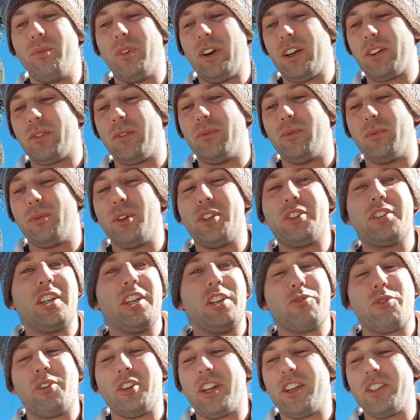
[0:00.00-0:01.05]
Like, whiskey
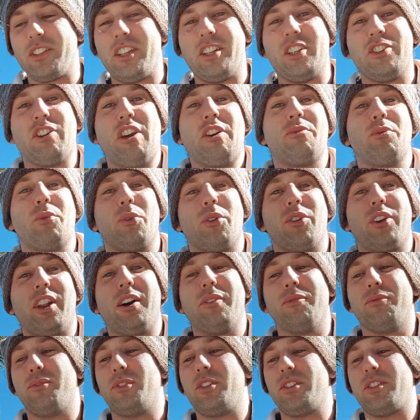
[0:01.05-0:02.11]
drinkers in general
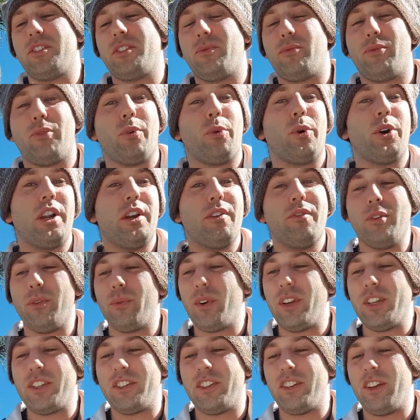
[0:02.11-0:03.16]
love this, for whatever
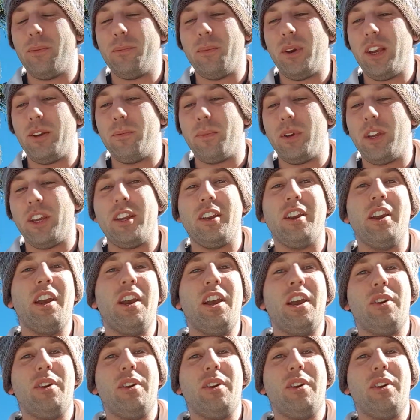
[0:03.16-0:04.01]
reason it may be.